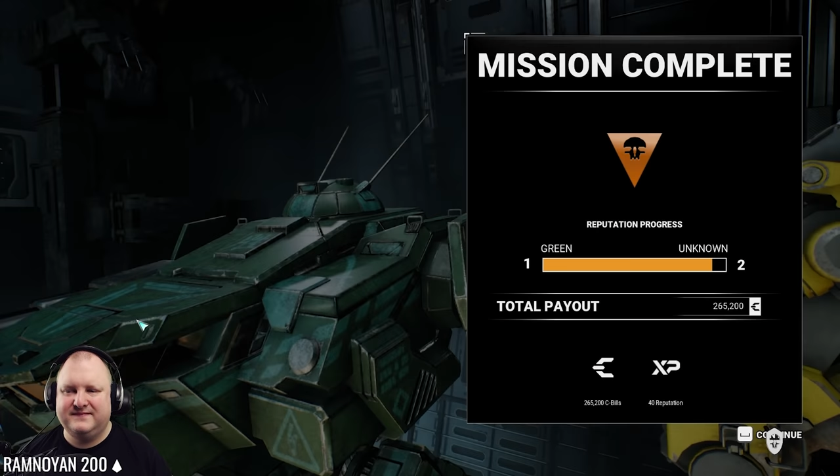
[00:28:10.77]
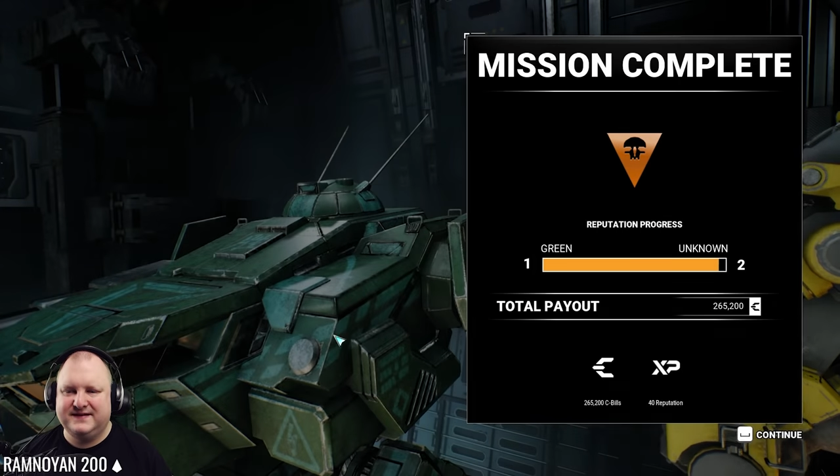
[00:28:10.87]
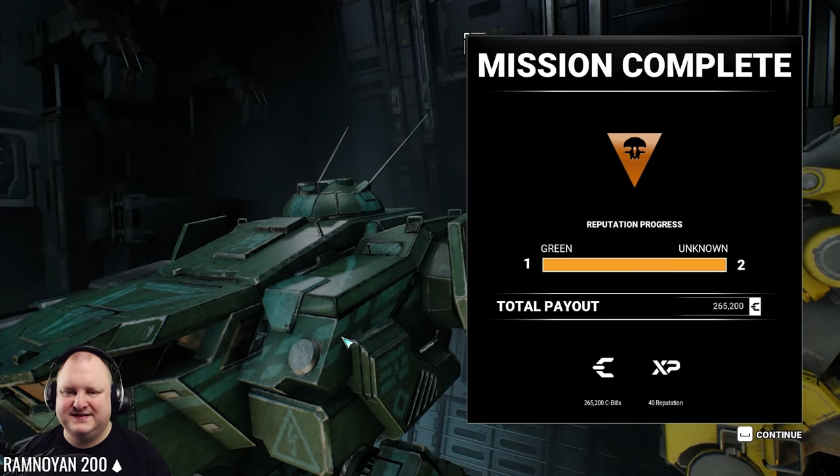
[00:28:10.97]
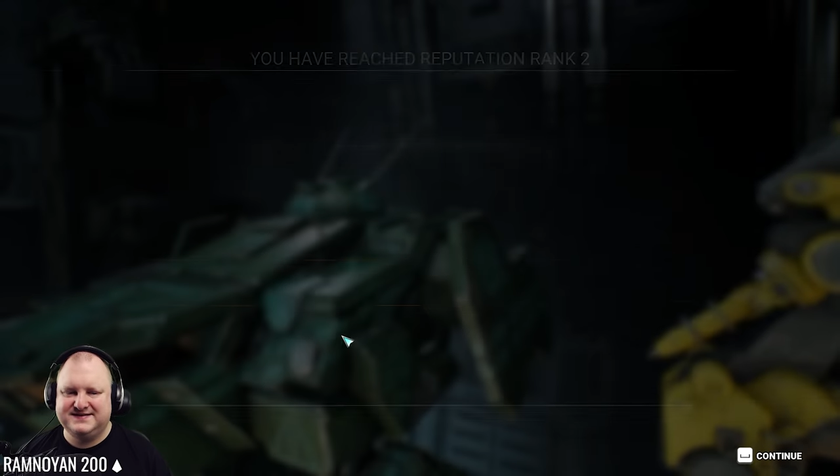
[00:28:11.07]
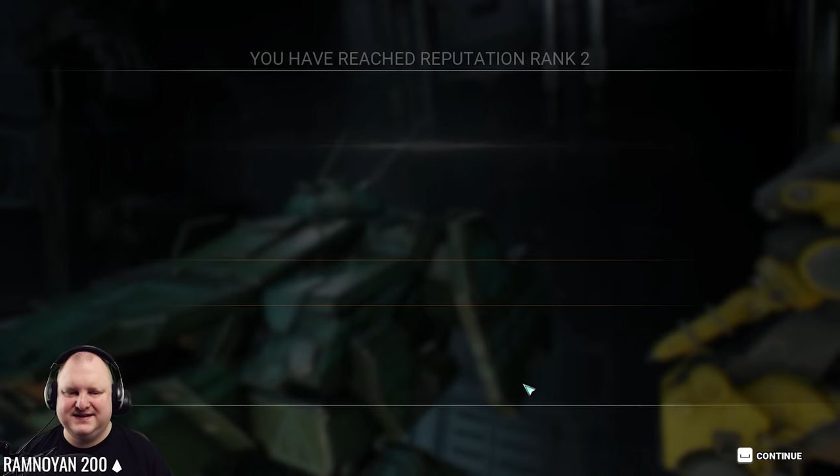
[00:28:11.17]

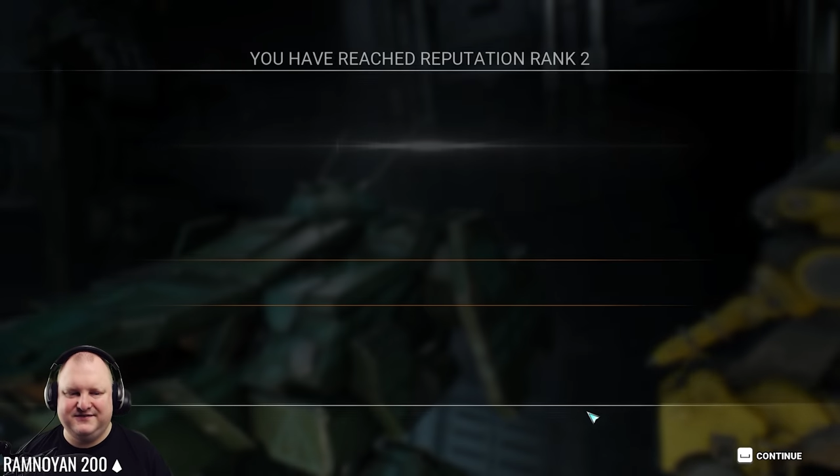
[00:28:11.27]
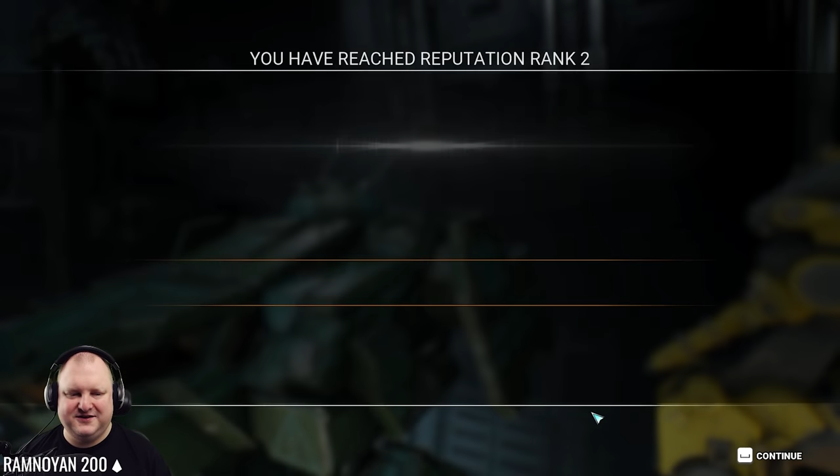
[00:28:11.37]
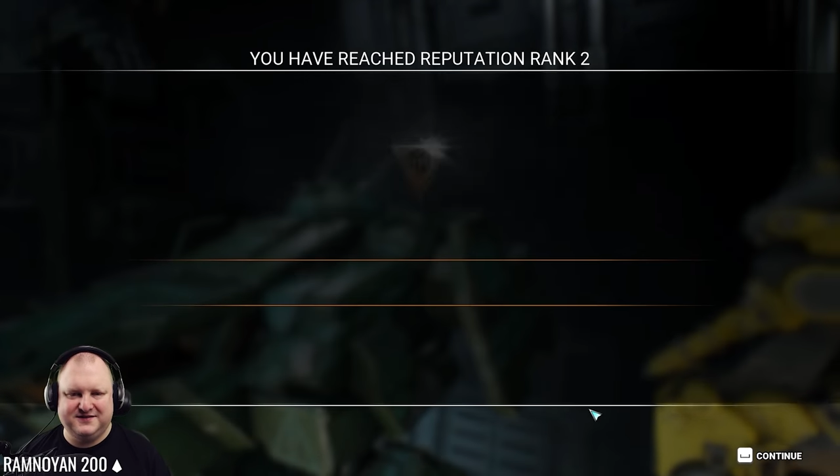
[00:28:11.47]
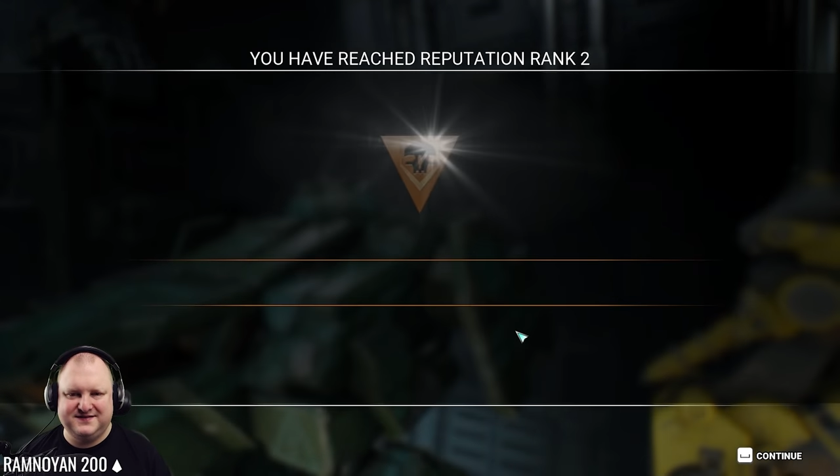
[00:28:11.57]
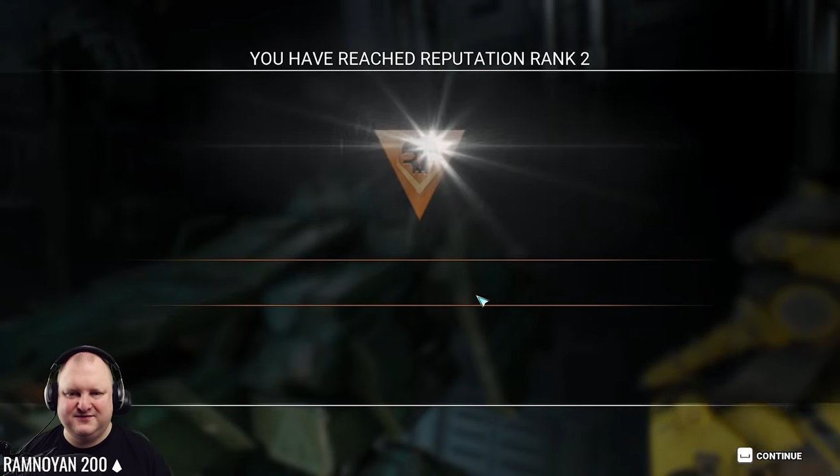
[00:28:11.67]
Let's see if we
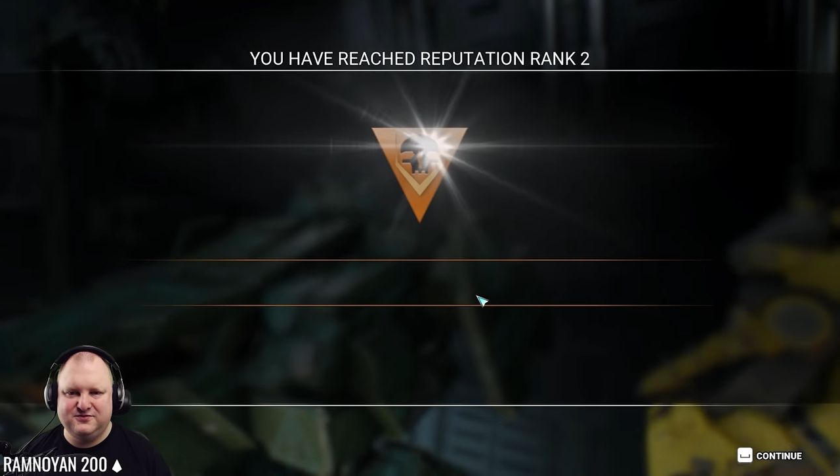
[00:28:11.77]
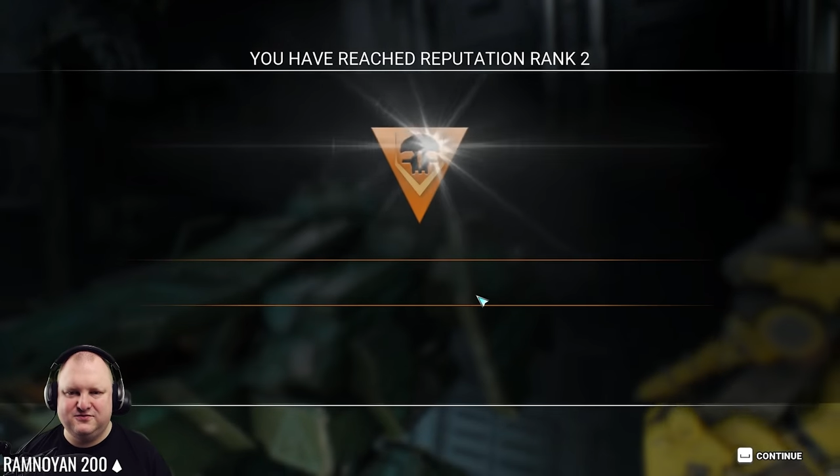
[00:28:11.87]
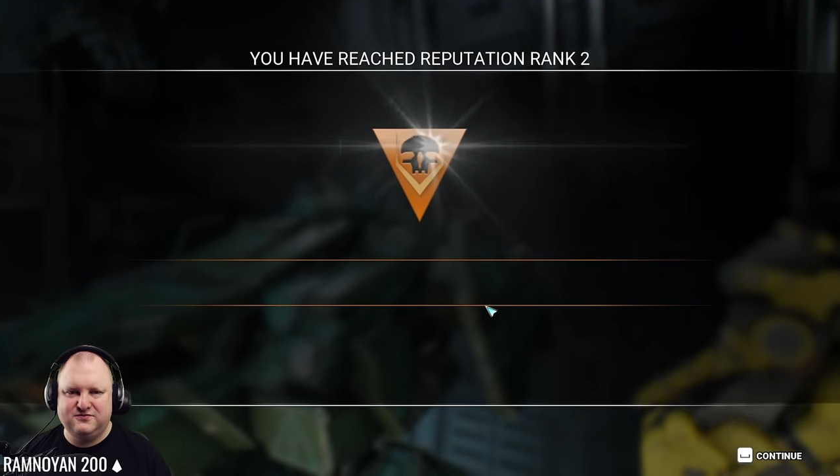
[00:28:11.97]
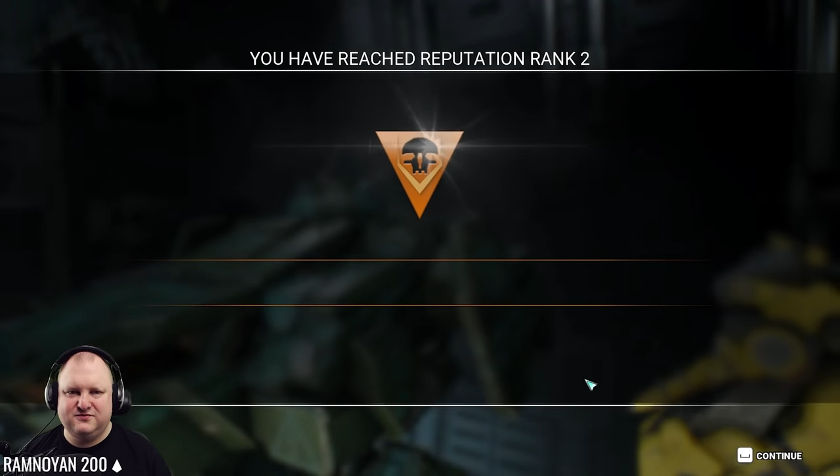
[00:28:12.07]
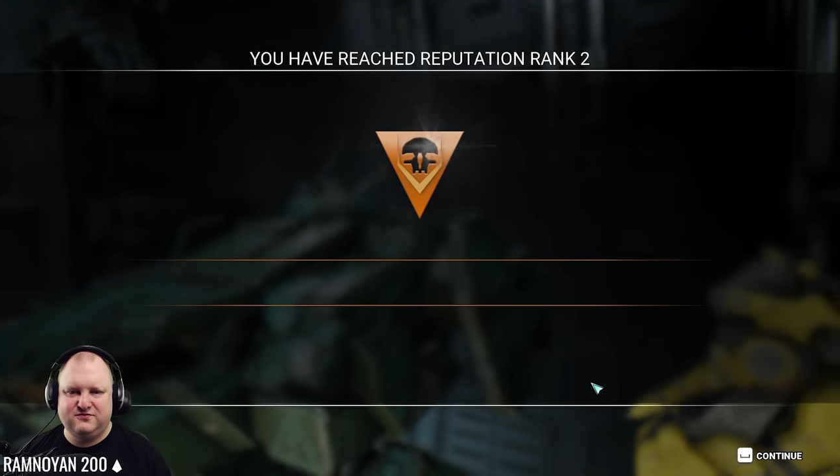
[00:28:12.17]
got...
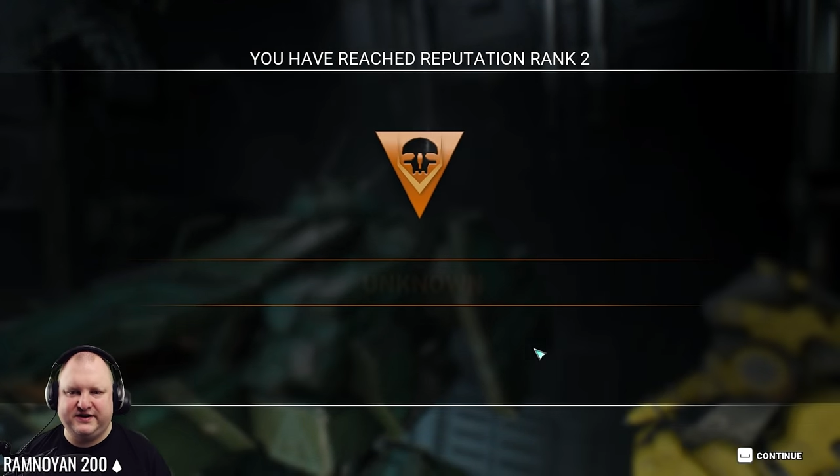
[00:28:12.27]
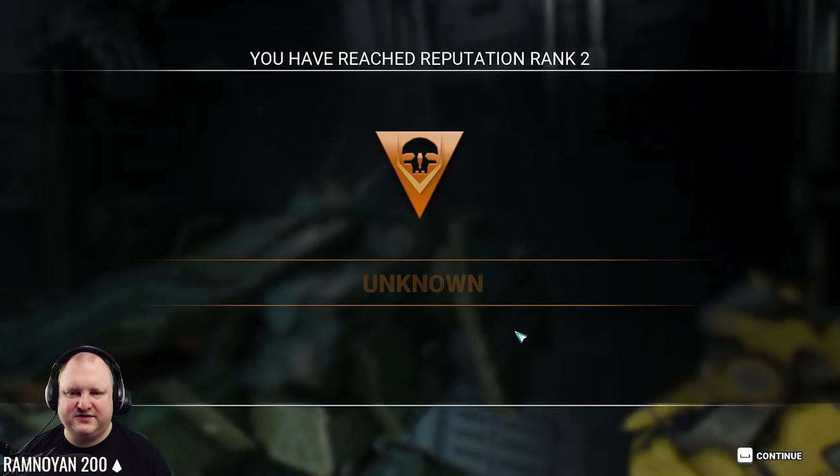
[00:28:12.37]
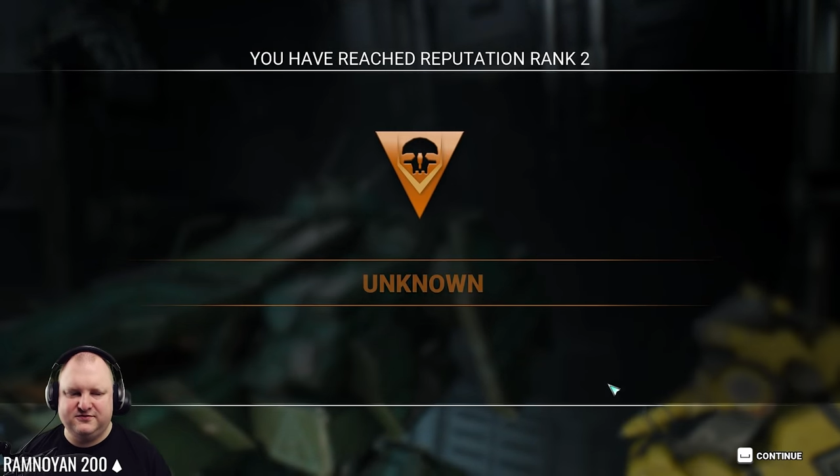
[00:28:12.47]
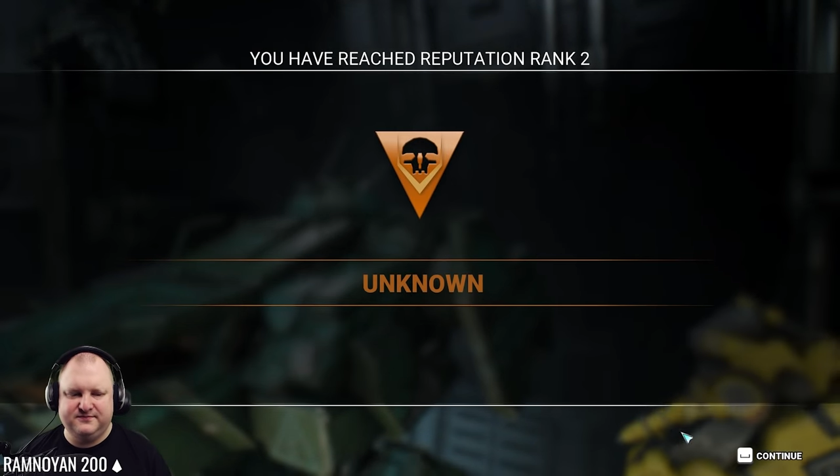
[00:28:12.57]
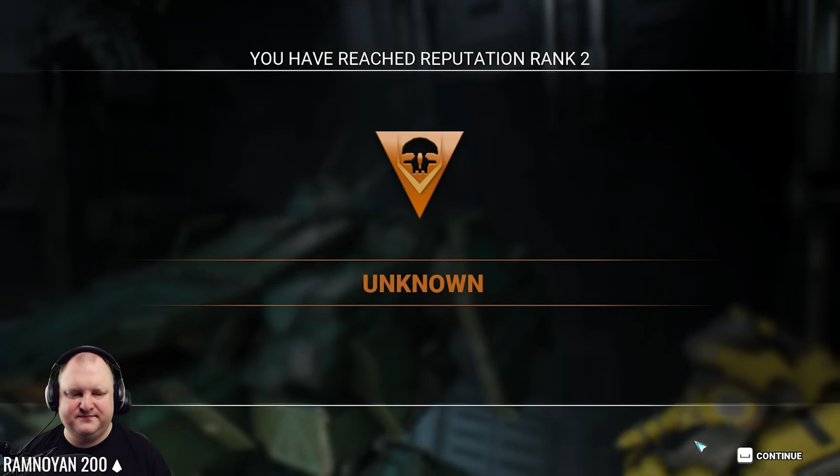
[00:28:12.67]
Ooh, rank two.